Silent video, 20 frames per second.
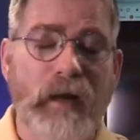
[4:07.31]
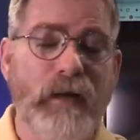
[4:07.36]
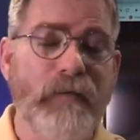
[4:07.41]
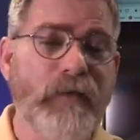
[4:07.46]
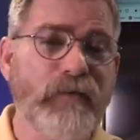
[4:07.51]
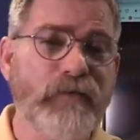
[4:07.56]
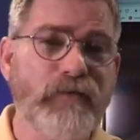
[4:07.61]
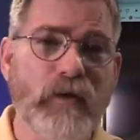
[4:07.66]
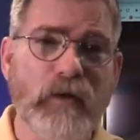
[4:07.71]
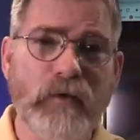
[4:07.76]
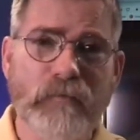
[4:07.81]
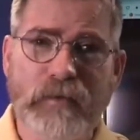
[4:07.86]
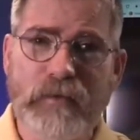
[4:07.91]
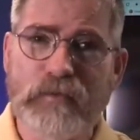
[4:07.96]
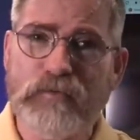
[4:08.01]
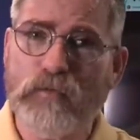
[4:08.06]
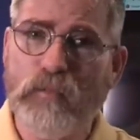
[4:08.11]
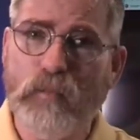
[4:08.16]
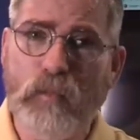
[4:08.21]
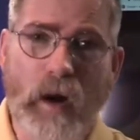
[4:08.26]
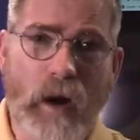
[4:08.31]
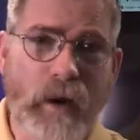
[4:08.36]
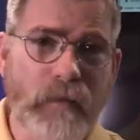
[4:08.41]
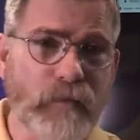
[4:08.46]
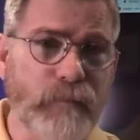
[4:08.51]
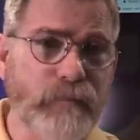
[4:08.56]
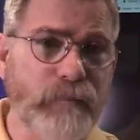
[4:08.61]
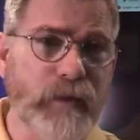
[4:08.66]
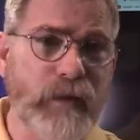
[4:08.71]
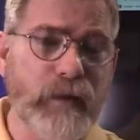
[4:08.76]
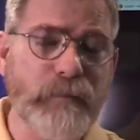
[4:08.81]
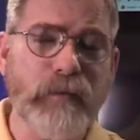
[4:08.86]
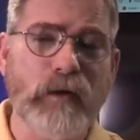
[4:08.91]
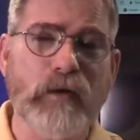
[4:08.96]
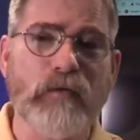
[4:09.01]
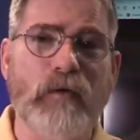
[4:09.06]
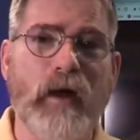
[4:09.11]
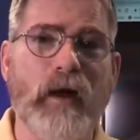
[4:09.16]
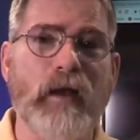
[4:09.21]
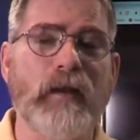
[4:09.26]
And that's the only reason why the people
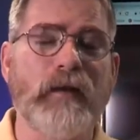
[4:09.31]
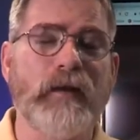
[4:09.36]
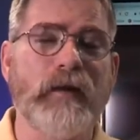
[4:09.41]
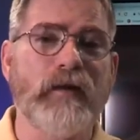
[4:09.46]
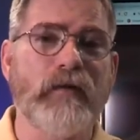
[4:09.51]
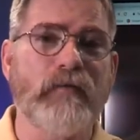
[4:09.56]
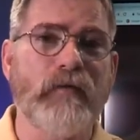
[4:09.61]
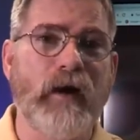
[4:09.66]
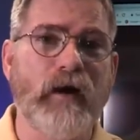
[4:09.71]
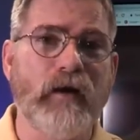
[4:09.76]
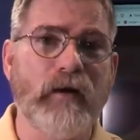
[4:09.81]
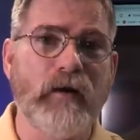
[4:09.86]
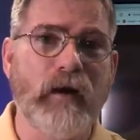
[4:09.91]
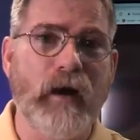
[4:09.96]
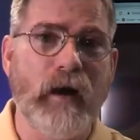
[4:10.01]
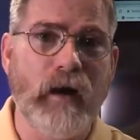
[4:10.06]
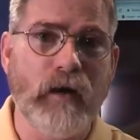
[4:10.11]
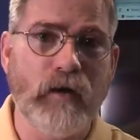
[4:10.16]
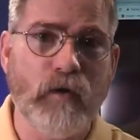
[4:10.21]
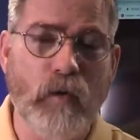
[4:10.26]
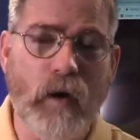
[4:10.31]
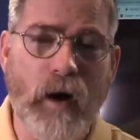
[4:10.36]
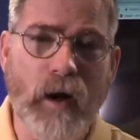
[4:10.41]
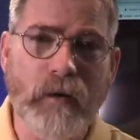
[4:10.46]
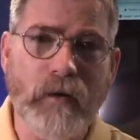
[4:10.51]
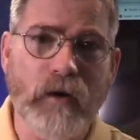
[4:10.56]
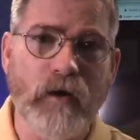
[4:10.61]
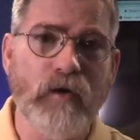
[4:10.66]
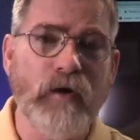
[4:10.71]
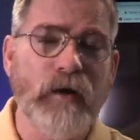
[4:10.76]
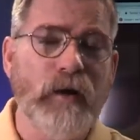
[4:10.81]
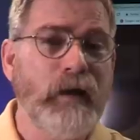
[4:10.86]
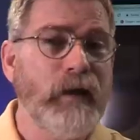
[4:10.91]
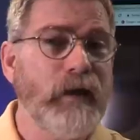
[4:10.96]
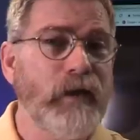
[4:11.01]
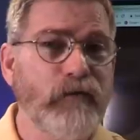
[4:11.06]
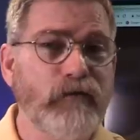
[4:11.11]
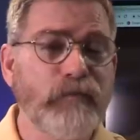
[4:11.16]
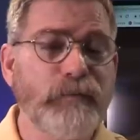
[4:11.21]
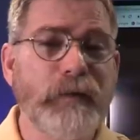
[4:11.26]
are rallying around uh, Guaido
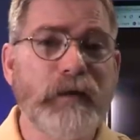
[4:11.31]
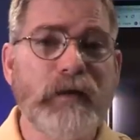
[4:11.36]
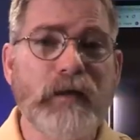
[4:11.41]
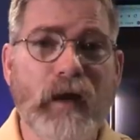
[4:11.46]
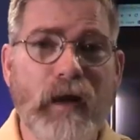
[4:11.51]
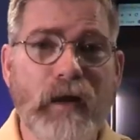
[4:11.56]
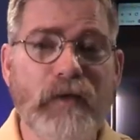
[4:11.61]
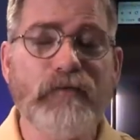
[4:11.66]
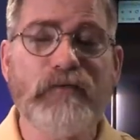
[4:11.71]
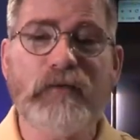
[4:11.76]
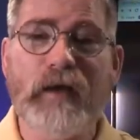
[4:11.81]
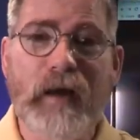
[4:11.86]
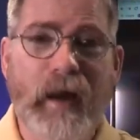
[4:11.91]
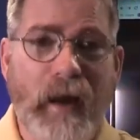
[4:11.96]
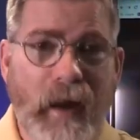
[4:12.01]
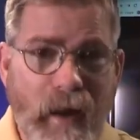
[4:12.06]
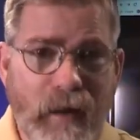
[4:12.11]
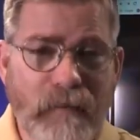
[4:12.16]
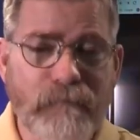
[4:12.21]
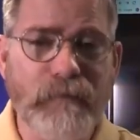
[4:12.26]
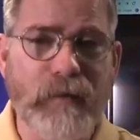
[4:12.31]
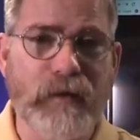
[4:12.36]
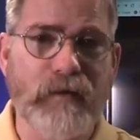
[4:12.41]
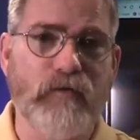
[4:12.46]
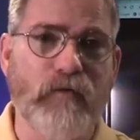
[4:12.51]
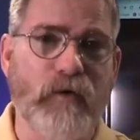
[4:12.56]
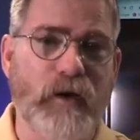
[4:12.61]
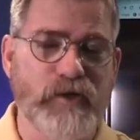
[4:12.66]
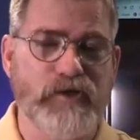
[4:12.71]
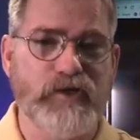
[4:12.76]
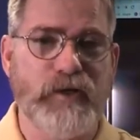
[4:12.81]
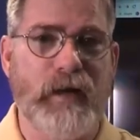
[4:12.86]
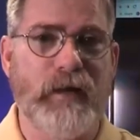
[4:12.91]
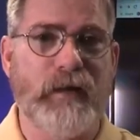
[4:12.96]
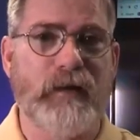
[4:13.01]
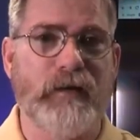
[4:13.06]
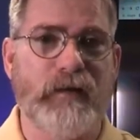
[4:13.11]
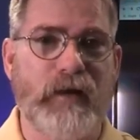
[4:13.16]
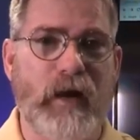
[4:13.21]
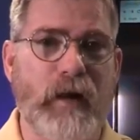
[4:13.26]
is because they have been crushed
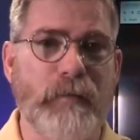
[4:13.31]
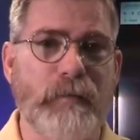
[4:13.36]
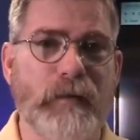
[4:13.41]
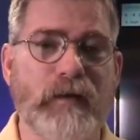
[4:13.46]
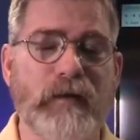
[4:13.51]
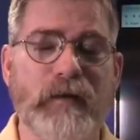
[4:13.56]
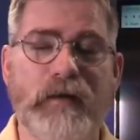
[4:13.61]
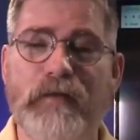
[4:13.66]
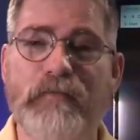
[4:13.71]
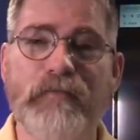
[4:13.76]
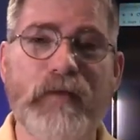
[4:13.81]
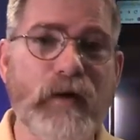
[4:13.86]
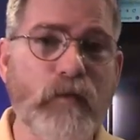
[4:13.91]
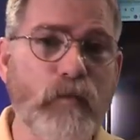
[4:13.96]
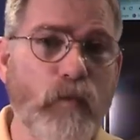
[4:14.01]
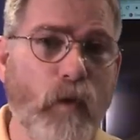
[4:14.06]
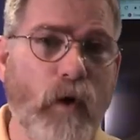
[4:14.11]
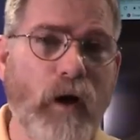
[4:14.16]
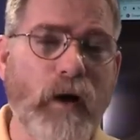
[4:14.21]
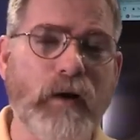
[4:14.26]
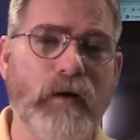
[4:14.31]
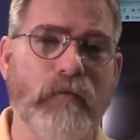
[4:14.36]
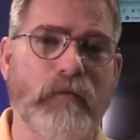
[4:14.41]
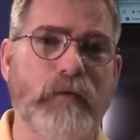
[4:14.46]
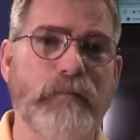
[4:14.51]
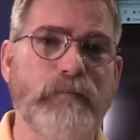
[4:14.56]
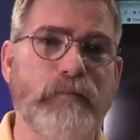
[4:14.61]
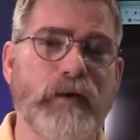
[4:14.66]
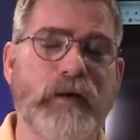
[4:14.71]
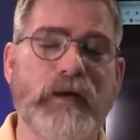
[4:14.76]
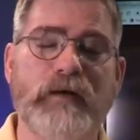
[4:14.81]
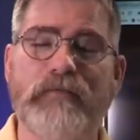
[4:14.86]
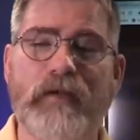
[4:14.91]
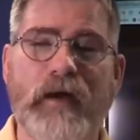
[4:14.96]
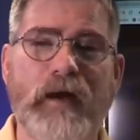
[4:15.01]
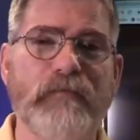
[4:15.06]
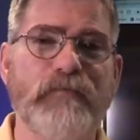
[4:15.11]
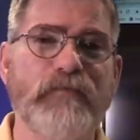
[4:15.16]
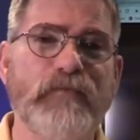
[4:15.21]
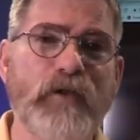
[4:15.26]
economically and they want a reprieve.
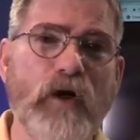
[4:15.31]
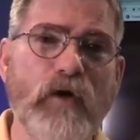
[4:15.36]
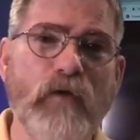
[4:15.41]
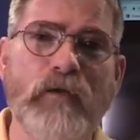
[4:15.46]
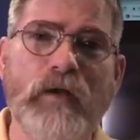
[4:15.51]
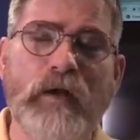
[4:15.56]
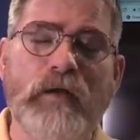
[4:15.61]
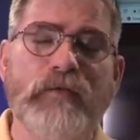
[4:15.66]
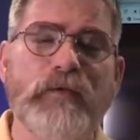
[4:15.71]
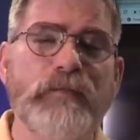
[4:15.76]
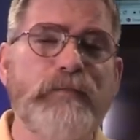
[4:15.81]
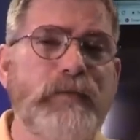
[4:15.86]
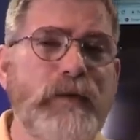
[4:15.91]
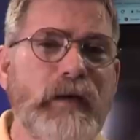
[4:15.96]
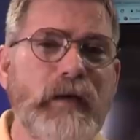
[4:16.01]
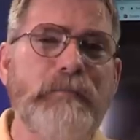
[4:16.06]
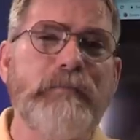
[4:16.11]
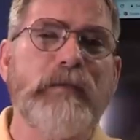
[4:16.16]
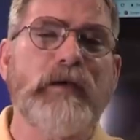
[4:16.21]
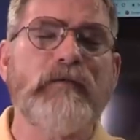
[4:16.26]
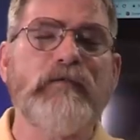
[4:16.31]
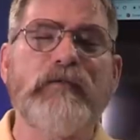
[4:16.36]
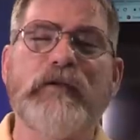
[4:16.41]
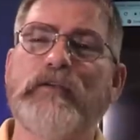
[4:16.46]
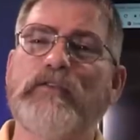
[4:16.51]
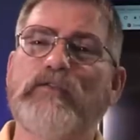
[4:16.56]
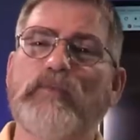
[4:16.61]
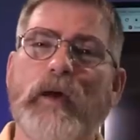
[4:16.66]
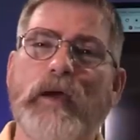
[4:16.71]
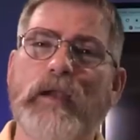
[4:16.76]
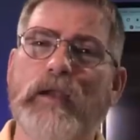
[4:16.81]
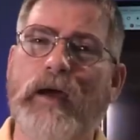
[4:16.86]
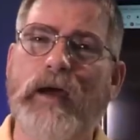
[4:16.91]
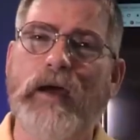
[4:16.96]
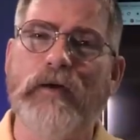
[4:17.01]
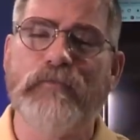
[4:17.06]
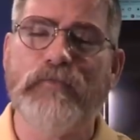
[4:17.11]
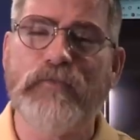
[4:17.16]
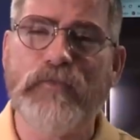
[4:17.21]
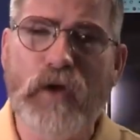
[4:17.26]
They have no, the people in Venezuela
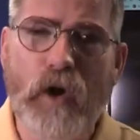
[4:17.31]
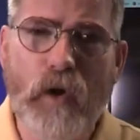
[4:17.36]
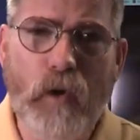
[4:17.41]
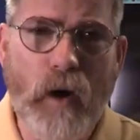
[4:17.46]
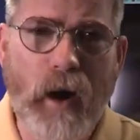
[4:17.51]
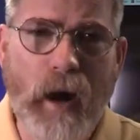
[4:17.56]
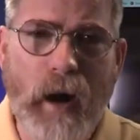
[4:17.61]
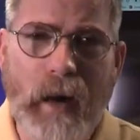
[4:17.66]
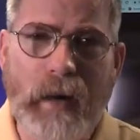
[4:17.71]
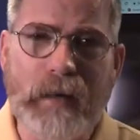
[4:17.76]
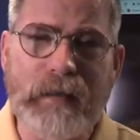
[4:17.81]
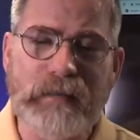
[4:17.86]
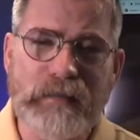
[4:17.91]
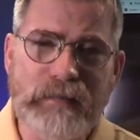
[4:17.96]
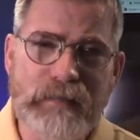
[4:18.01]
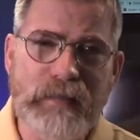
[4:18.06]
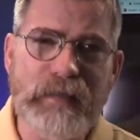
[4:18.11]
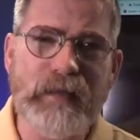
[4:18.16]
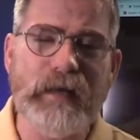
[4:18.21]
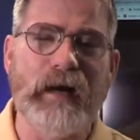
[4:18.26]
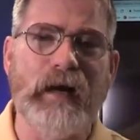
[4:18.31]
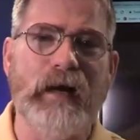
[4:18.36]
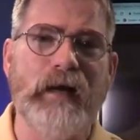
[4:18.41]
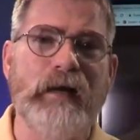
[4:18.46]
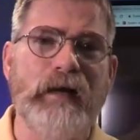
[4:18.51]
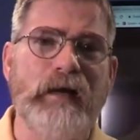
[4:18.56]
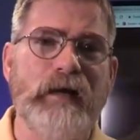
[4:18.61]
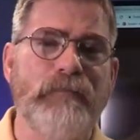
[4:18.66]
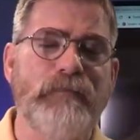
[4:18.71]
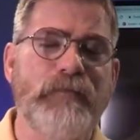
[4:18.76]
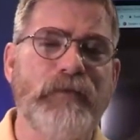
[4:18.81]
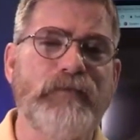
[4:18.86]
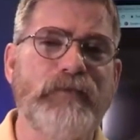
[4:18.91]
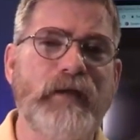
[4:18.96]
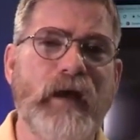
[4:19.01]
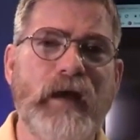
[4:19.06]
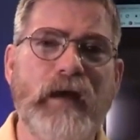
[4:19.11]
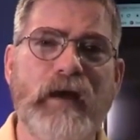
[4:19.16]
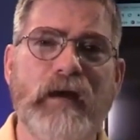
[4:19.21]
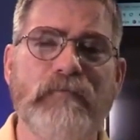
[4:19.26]
have no idea that
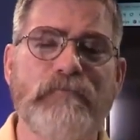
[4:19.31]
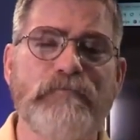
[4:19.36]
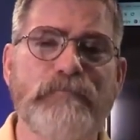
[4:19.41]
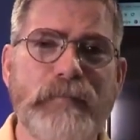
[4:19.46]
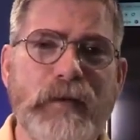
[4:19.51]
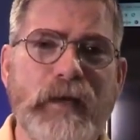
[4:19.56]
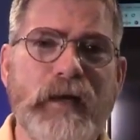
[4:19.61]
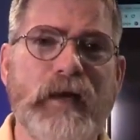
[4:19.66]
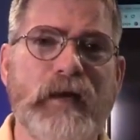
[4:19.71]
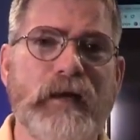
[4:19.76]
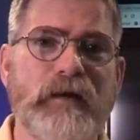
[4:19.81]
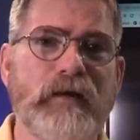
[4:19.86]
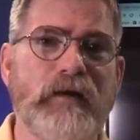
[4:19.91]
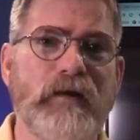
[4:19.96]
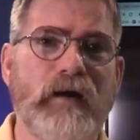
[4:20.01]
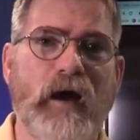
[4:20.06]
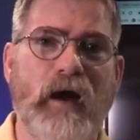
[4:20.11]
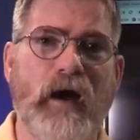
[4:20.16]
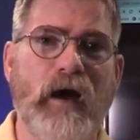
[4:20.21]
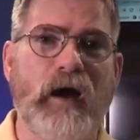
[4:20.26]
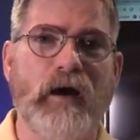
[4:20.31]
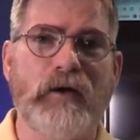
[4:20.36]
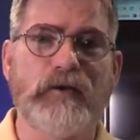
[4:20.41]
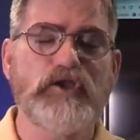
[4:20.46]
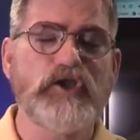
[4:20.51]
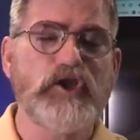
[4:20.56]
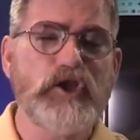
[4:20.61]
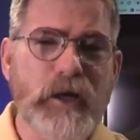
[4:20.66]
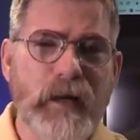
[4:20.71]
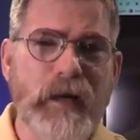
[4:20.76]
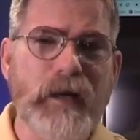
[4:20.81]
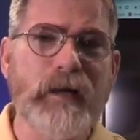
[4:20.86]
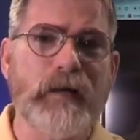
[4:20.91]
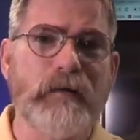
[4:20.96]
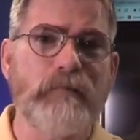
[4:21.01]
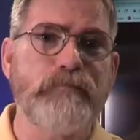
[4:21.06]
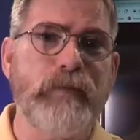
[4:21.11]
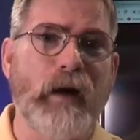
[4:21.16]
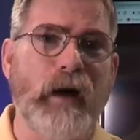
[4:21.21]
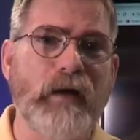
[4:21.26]
they have been uh,
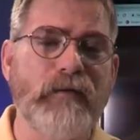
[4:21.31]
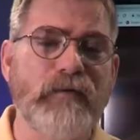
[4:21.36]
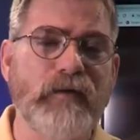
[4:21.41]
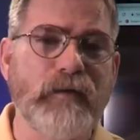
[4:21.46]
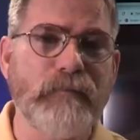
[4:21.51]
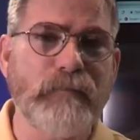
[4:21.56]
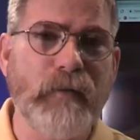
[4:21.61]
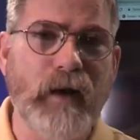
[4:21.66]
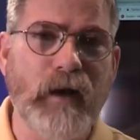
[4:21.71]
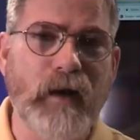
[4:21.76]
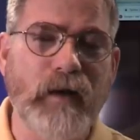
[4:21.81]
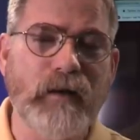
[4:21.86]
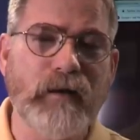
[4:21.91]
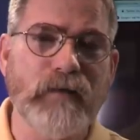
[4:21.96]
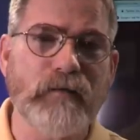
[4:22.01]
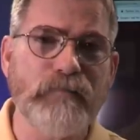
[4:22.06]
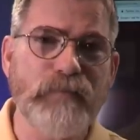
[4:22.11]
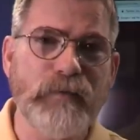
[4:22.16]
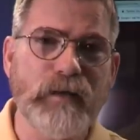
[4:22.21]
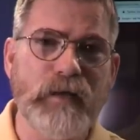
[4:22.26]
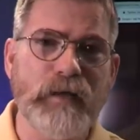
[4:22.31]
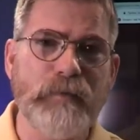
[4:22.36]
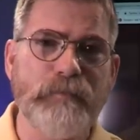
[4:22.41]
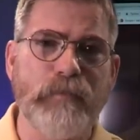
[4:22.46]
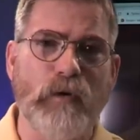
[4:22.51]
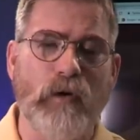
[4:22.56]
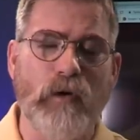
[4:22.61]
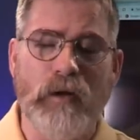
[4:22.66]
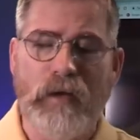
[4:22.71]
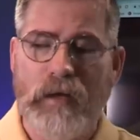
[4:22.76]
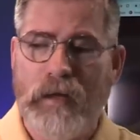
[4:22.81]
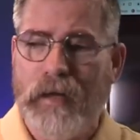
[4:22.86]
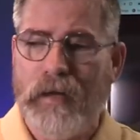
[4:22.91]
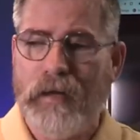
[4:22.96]
cheated by the American people.